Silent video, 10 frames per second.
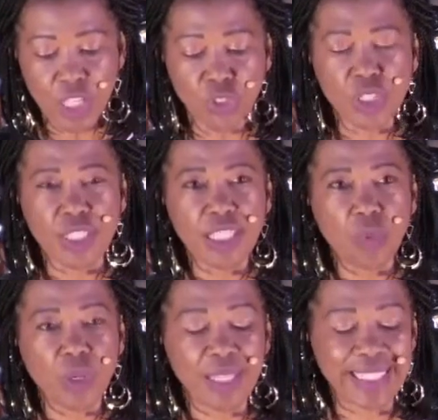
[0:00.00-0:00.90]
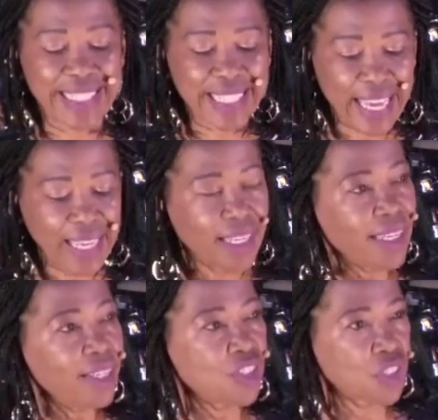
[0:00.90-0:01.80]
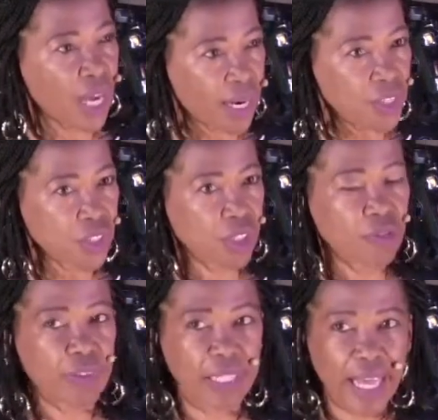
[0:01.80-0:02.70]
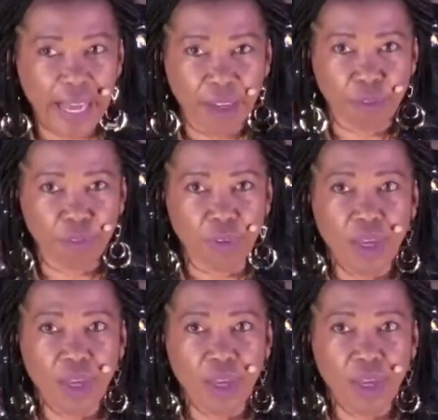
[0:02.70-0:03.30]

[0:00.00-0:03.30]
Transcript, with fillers: to deal with the daily challenges of life?